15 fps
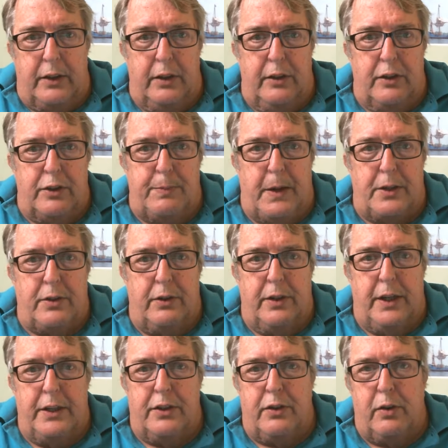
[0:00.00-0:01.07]
to special
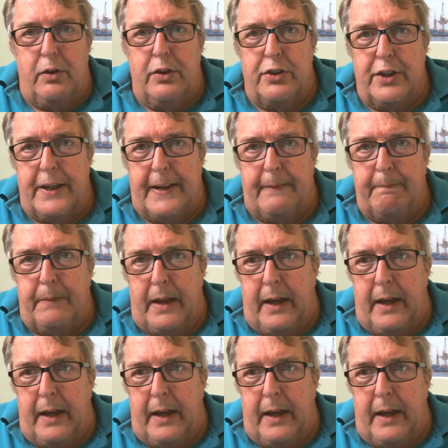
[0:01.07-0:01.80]
needs cruising